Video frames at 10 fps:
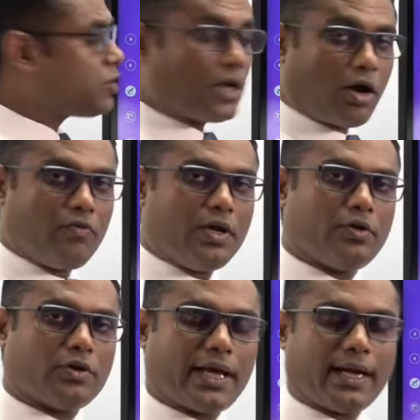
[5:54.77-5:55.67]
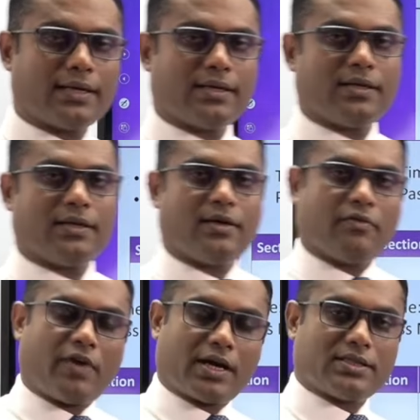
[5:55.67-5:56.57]
so now we know that
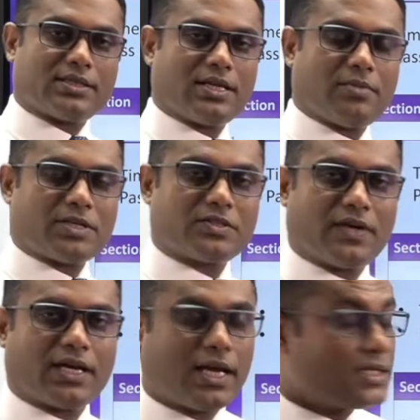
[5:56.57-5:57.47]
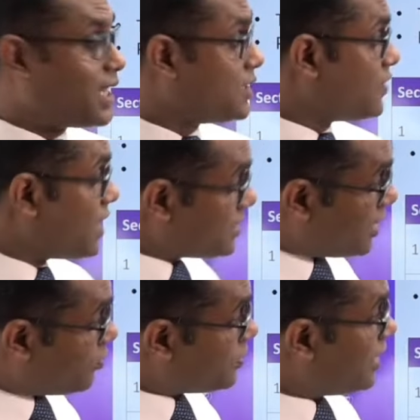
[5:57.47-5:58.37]
what is the syllabus weightage as well as
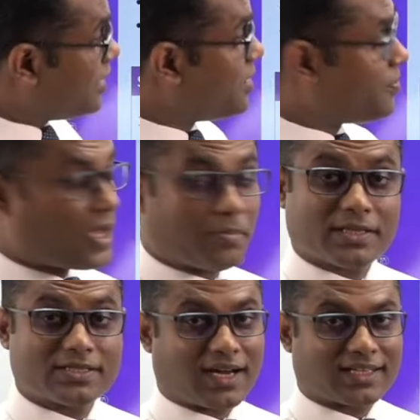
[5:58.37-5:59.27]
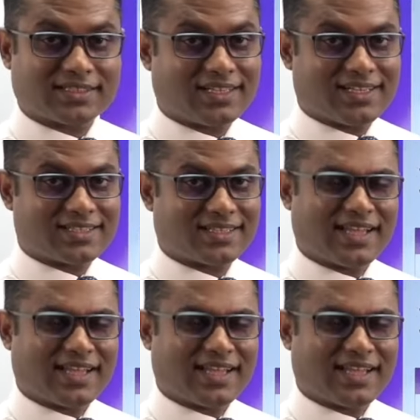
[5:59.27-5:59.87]
how the paper structure is.